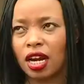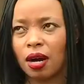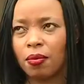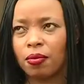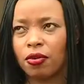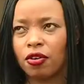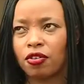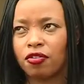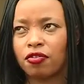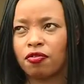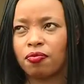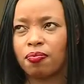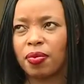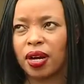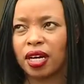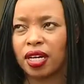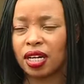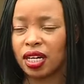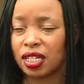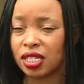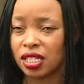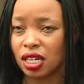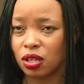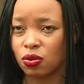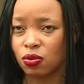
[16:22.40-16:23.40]
number of
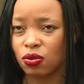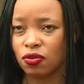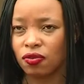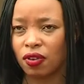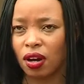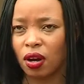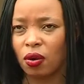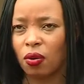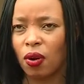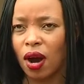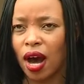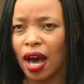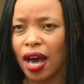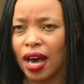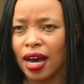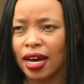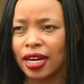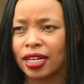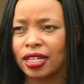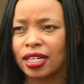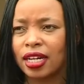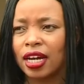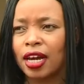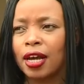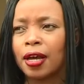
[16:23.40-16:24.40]
partners that we've
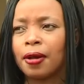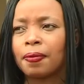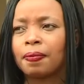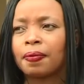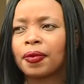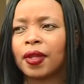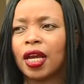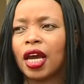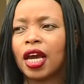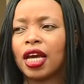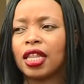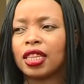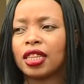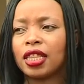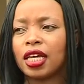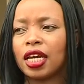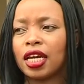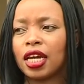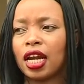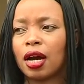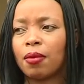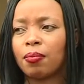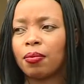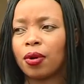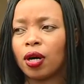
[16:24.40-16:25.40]
acquired and the
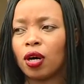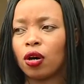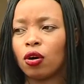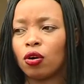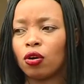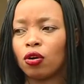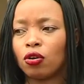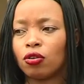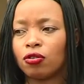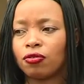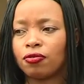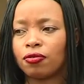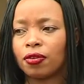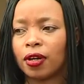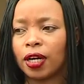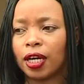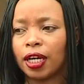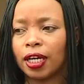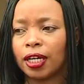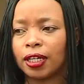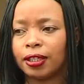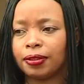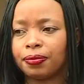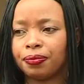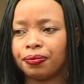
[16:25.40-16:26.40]
number of
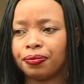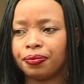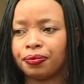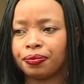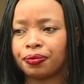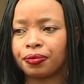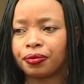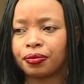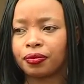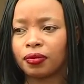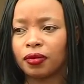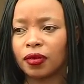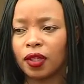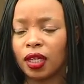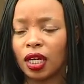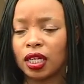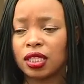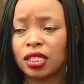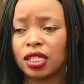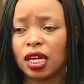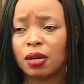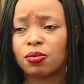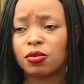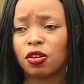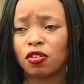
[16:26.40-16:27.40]
um,
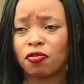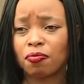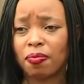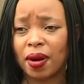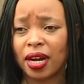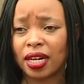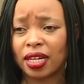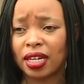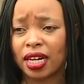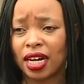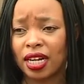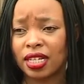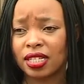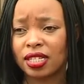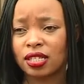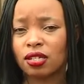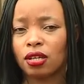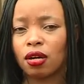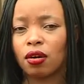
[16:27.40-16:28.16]
in terms of partners